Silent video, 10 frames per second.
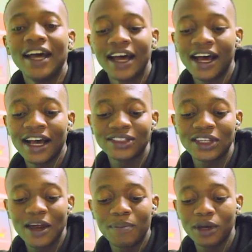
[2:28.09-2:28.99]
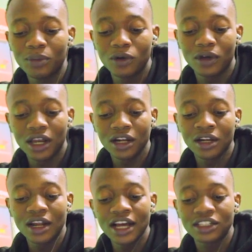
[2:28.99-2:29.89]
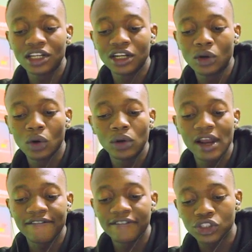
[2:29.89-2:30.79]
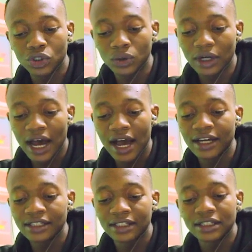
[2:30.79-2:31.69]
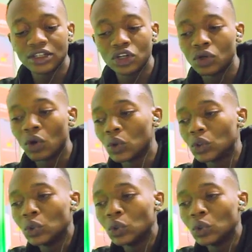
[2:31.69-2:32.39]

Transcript: so that people can actually go laugh at you guys and, you know,